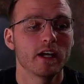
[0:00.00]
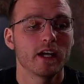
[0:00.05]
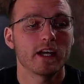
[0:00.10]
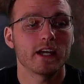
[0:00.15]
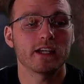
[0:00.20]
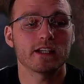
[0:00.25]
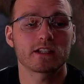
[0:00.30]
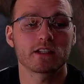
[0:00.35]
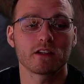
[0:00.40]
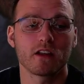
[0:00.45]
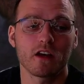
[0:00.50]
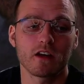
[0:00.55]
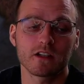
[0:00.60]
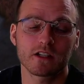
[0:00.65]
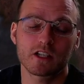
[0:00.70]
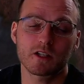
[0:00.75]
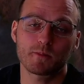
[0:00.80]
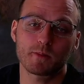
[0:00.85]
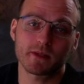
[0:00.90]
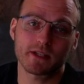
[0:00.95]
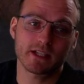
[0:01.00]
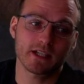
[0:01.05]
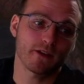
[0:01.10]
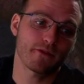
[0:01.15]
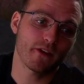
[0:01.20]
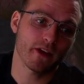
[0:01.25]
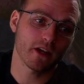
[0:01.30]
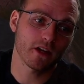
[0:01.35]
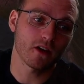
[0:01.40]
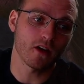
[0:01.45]
is learn
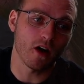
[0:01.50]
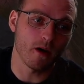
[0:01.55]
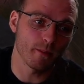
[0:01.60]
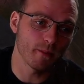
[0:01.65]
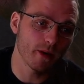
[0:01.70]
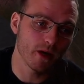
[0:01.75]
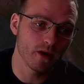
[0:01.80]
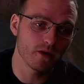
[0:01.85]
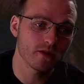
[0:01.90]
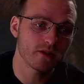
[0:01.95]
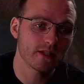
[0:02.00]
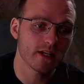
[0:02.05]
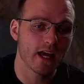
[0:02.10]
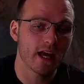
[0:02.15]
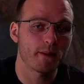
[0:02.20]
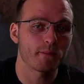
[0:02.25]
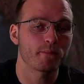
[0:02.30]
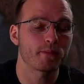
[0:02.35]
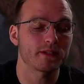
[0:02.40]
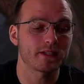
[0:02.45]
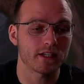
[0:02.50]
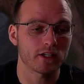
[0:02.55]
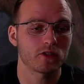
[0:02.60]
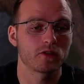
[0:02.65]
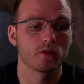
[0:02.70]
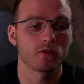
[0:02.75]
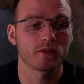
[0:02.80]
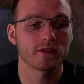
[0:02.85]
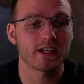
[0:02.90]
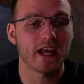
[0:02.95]
specific combos and
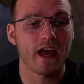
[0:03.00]
positionals